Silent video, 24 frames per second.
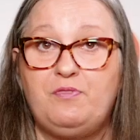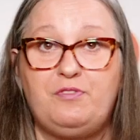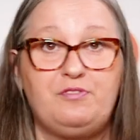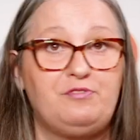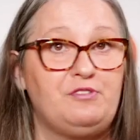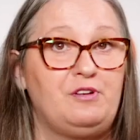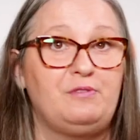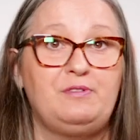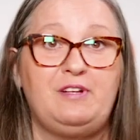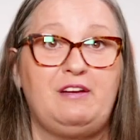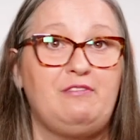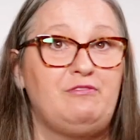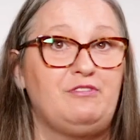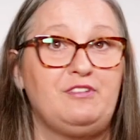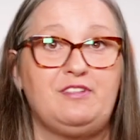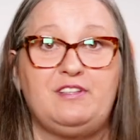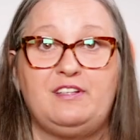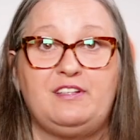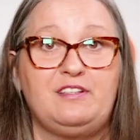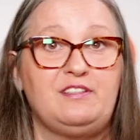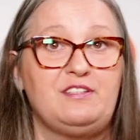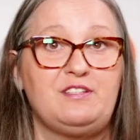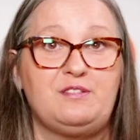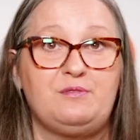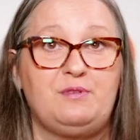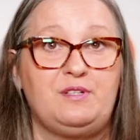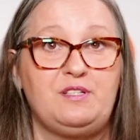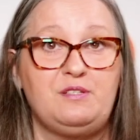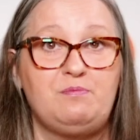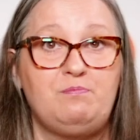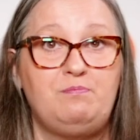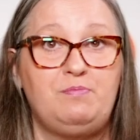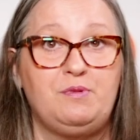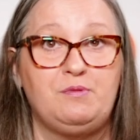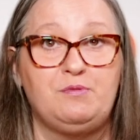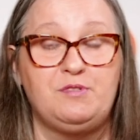thrown everything at this one.
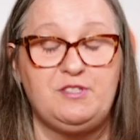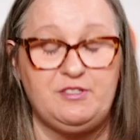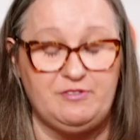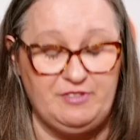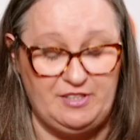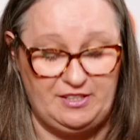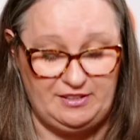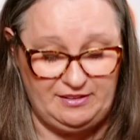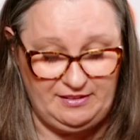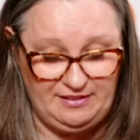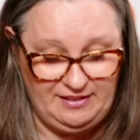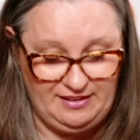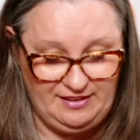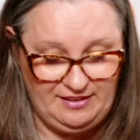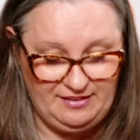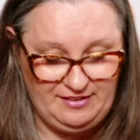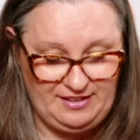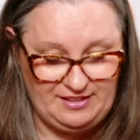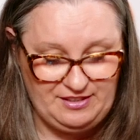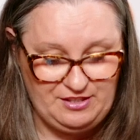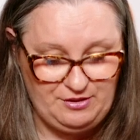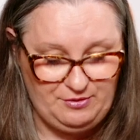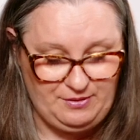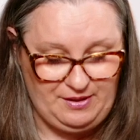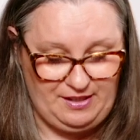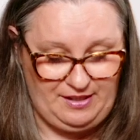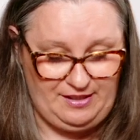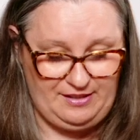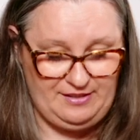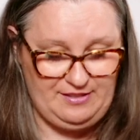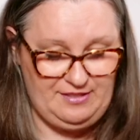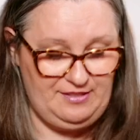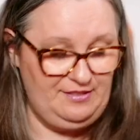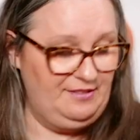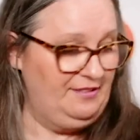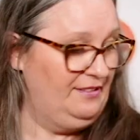It's beautiful. Thank you,
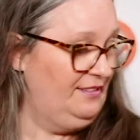Kate.